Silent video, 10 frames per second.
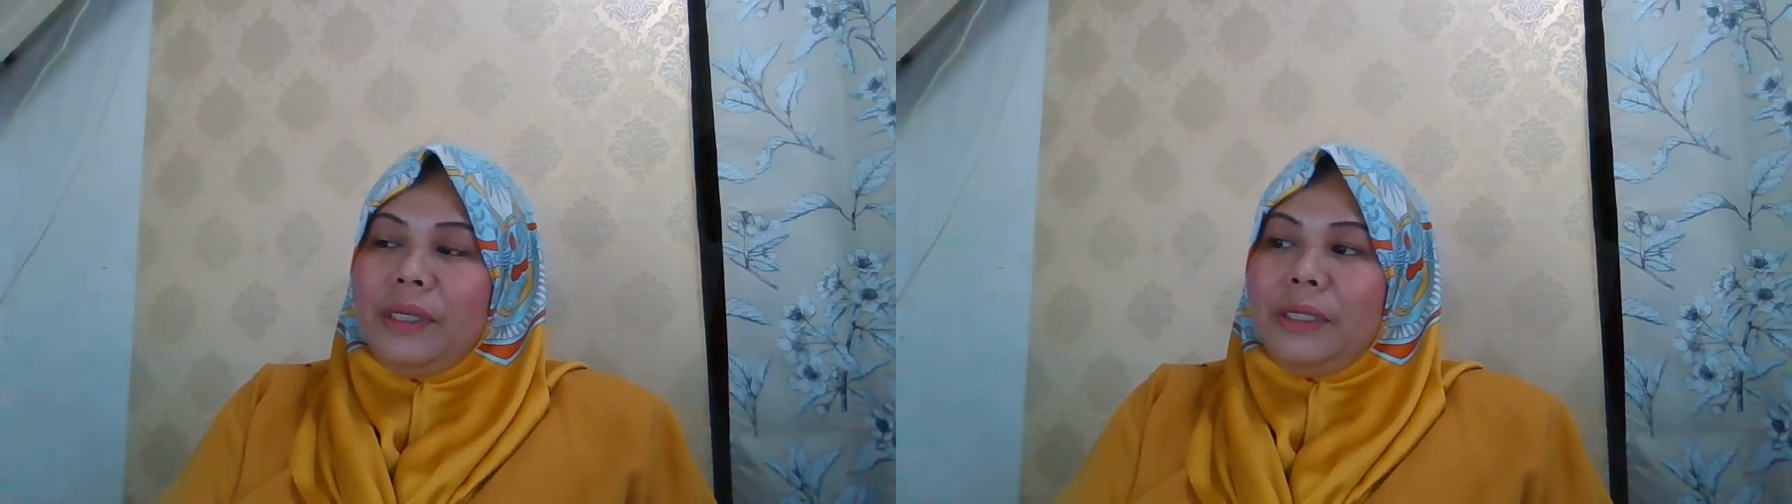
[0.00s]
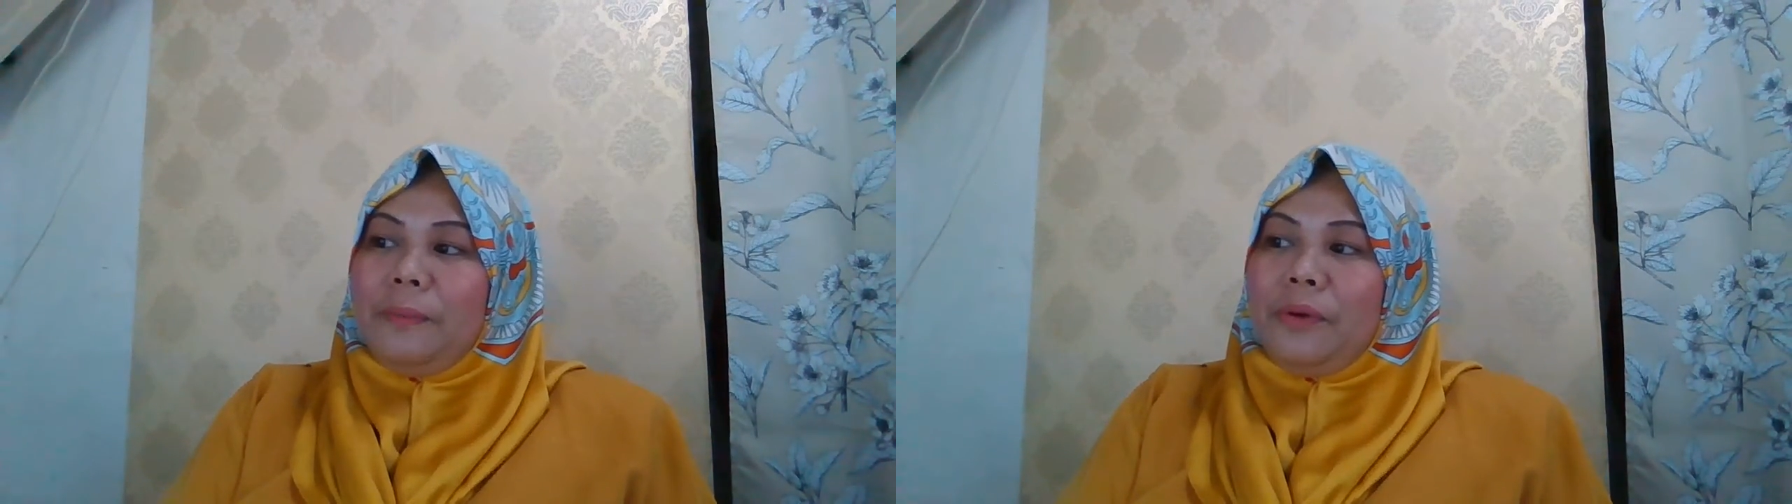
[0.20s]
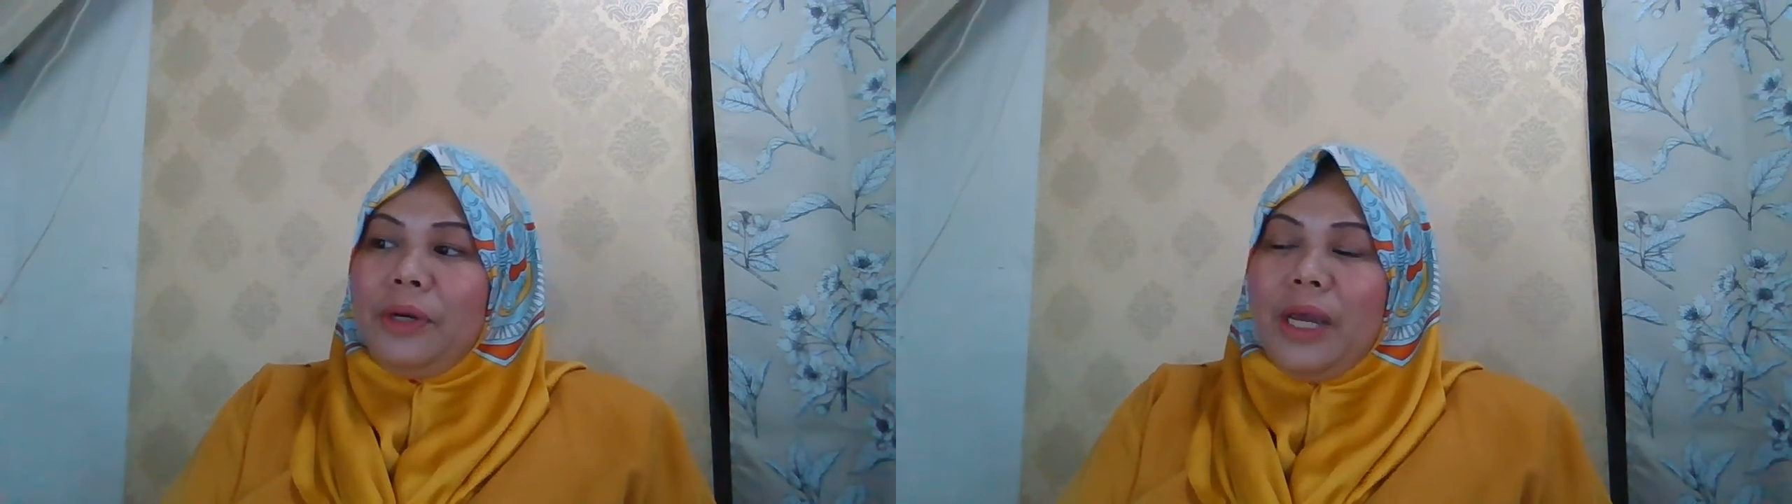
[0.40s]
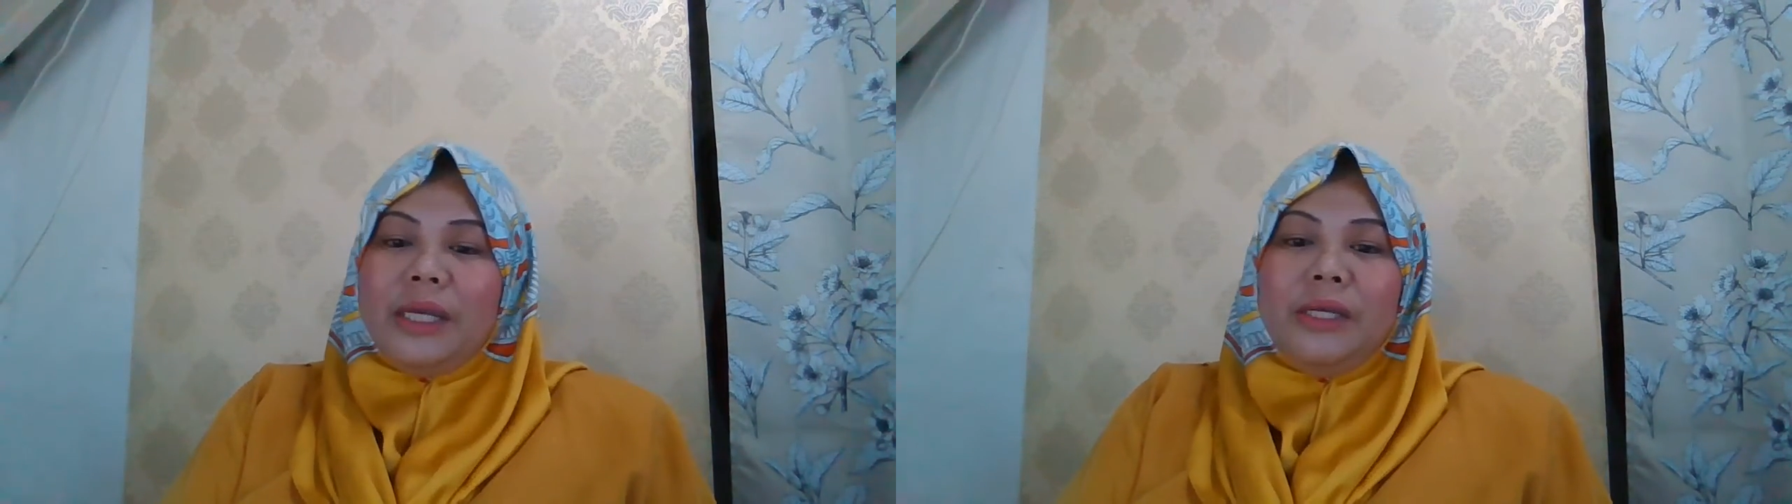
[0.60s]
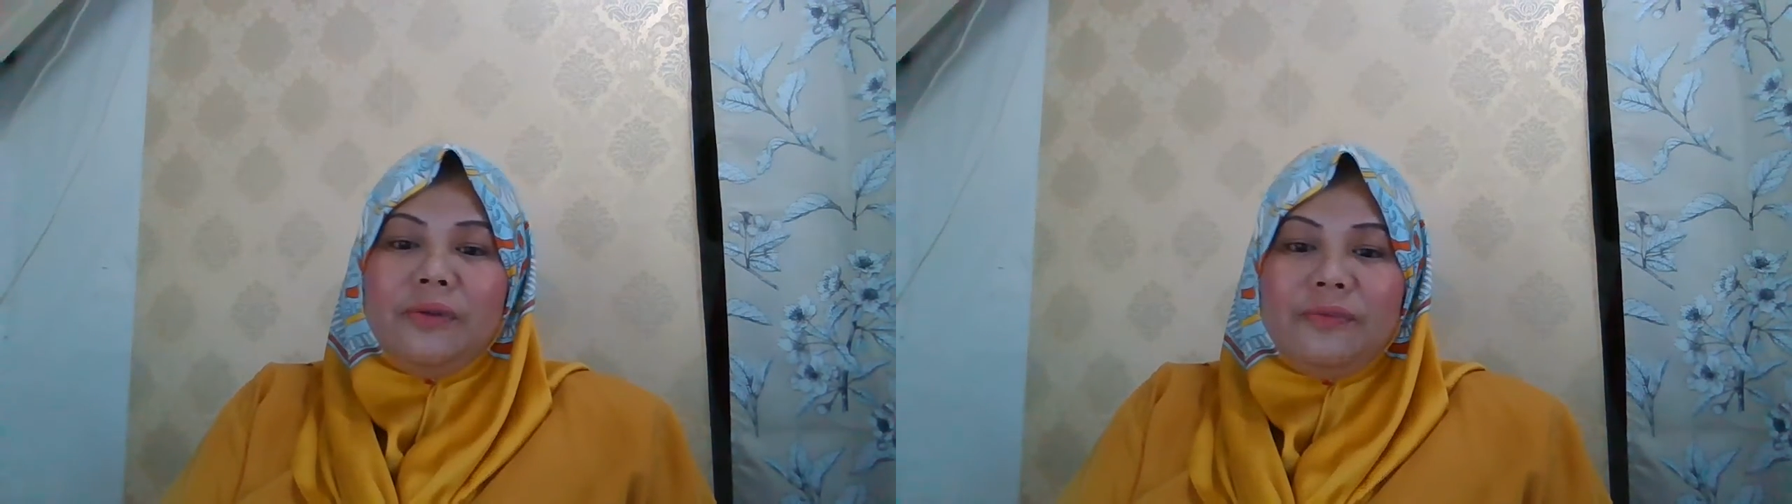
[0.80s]
in the
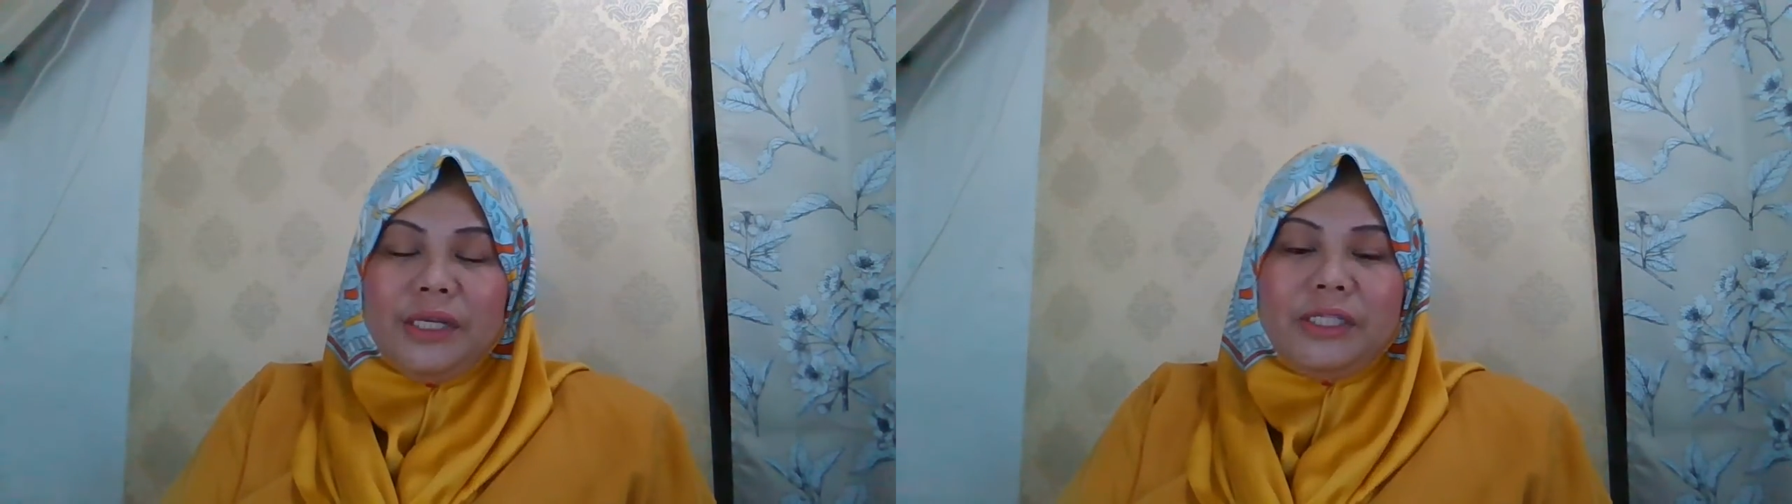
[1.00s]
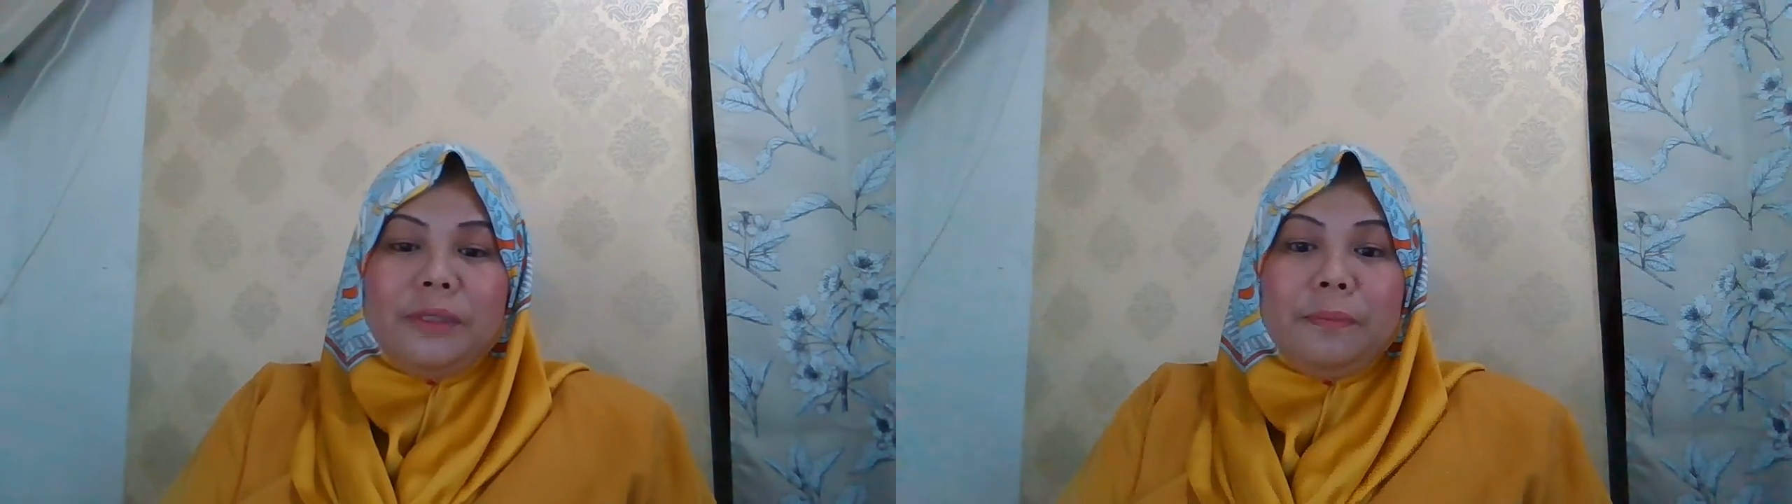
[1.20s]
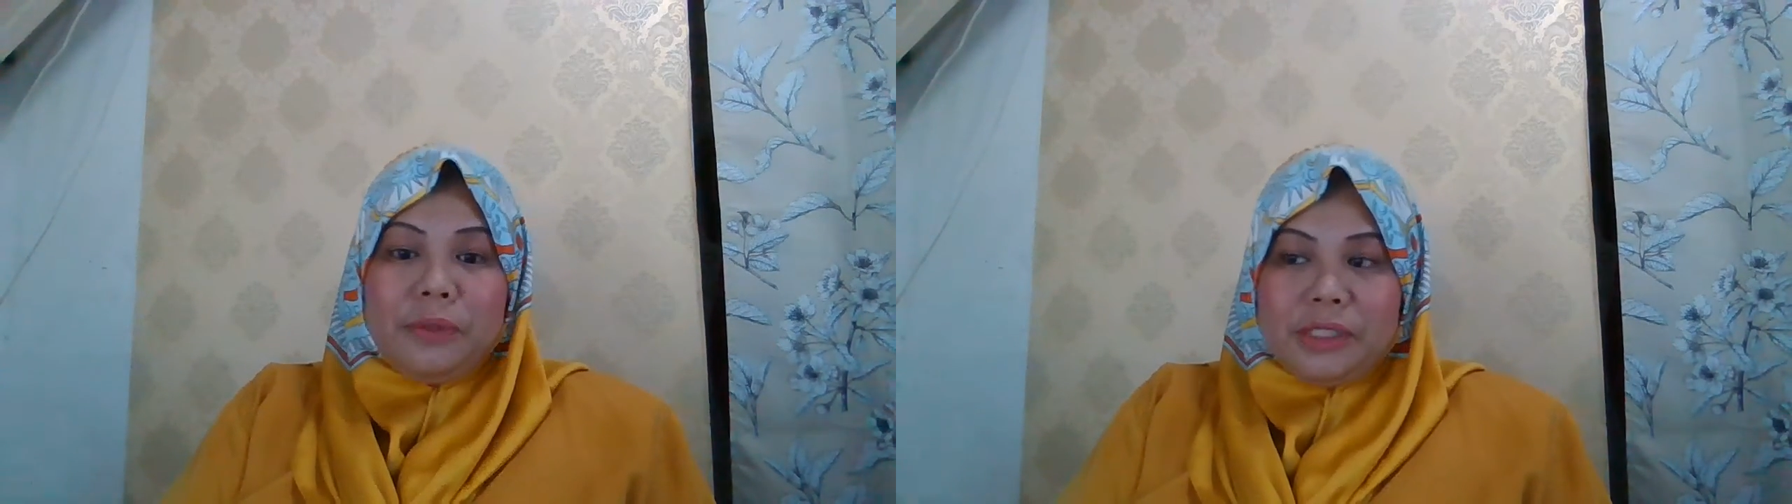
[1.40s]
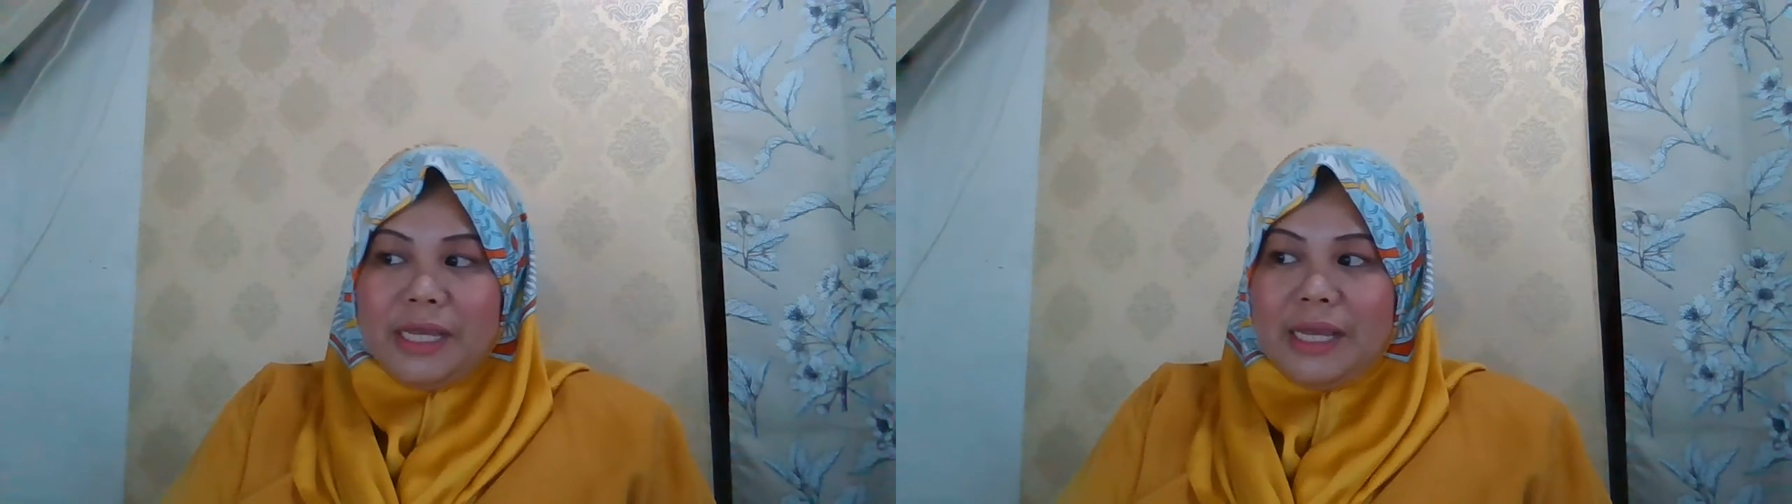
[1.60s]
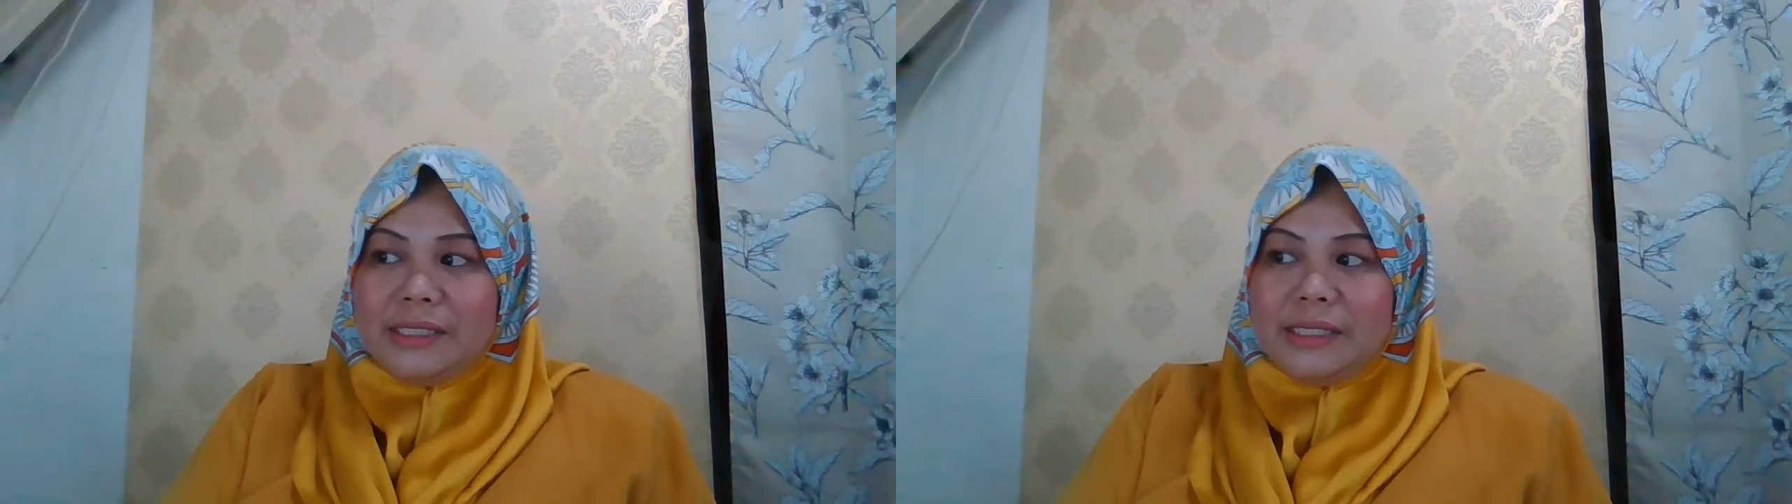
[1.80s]
product innovation
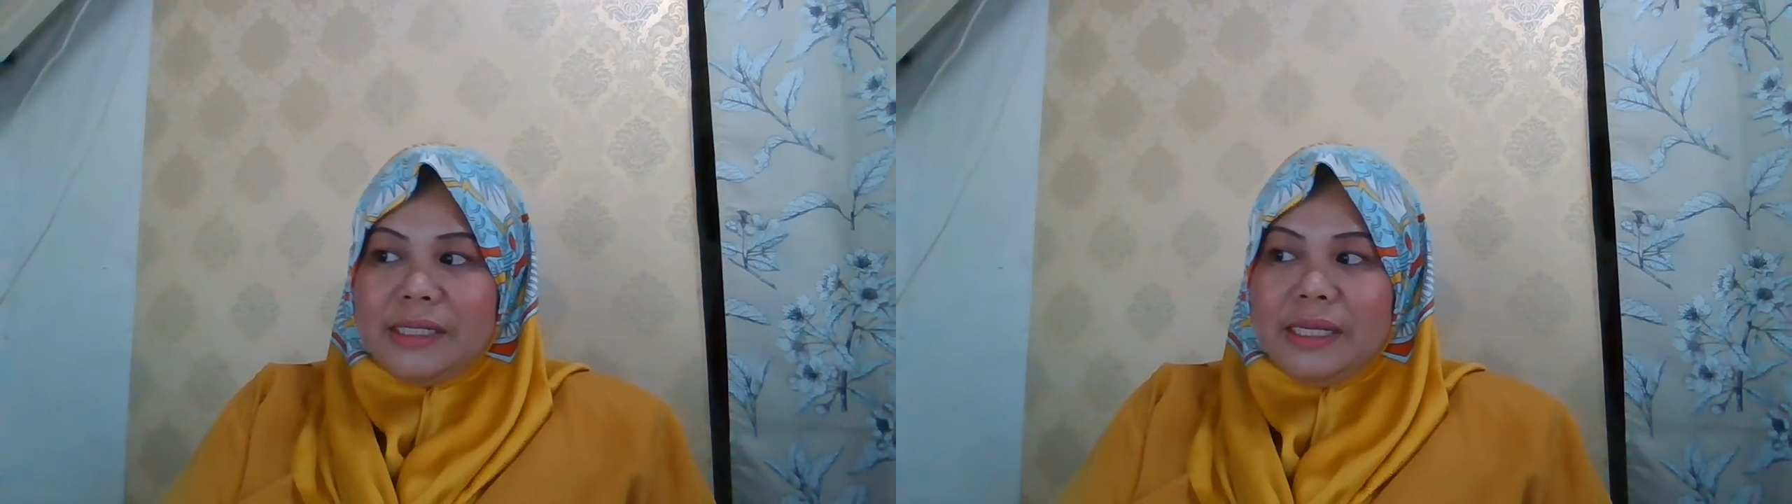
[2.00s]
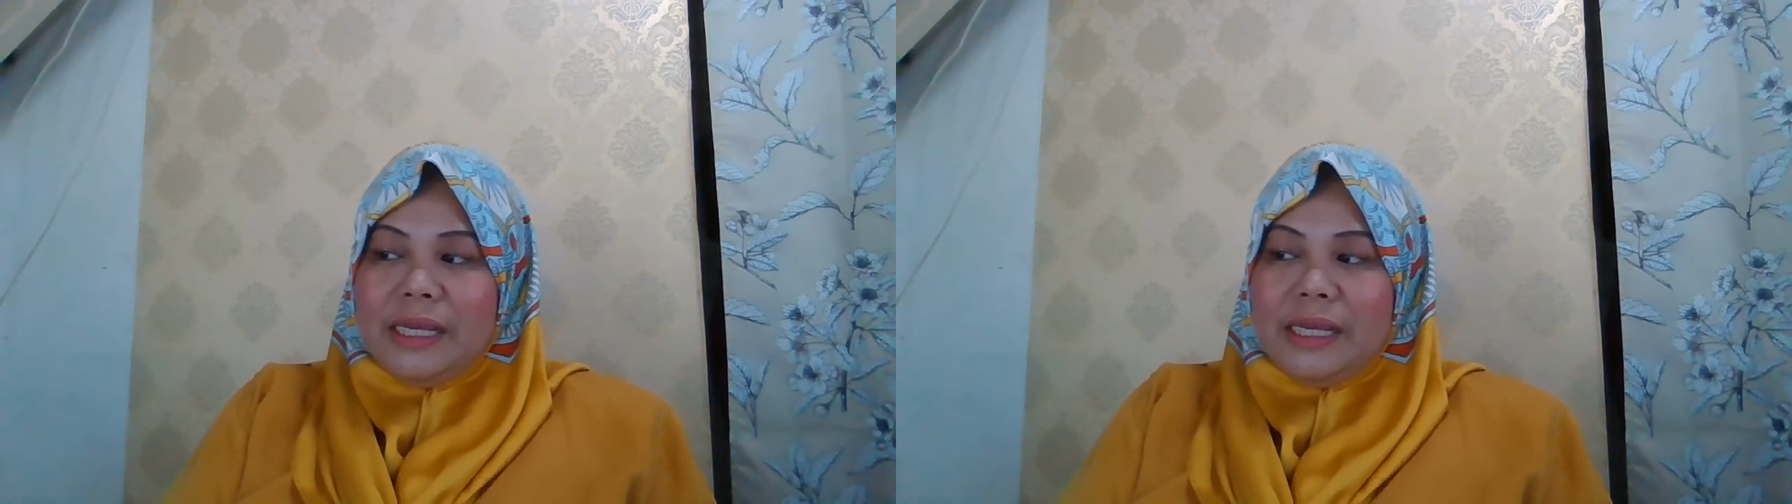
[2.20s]
process.